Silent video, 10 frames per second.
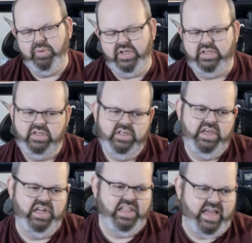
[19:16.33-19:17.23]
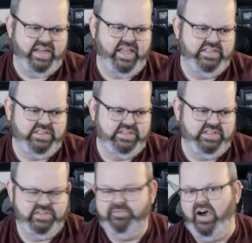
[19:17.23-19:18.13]
but in a lot of cases,
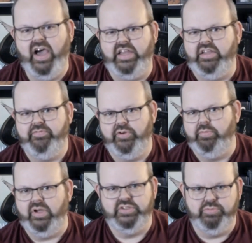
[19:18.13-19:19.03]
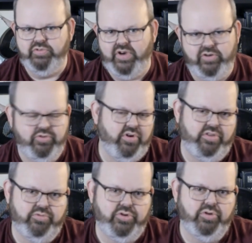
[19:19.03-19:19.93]
it's fine if you're about to move on to
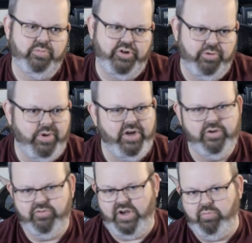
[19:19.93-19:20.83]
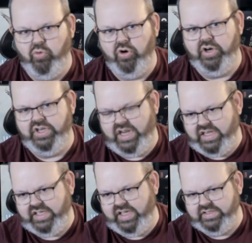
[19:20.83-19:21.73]
another room or you're ready to create more in
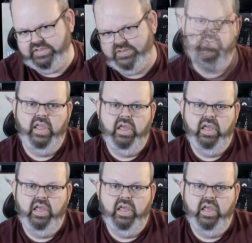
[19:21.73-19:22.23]
any case.